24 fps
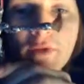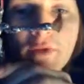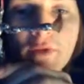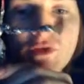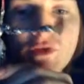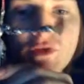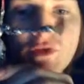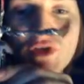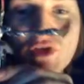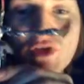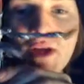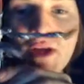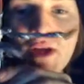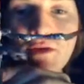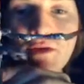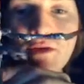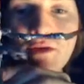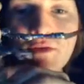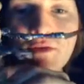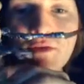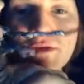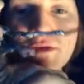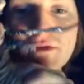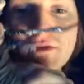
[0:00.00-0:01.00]
it's chained
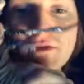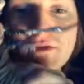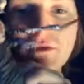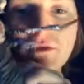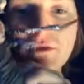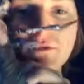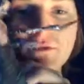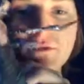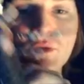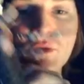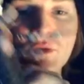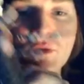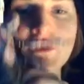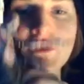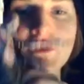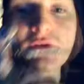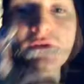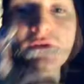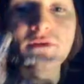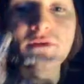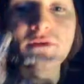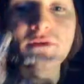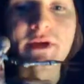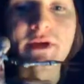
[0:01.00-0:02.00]
to this sort of torture
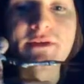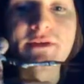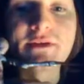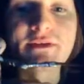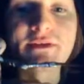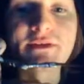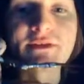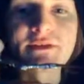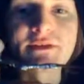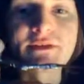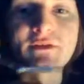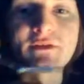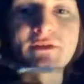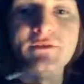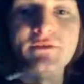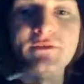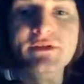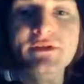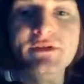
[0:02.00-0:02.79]
device, this sort of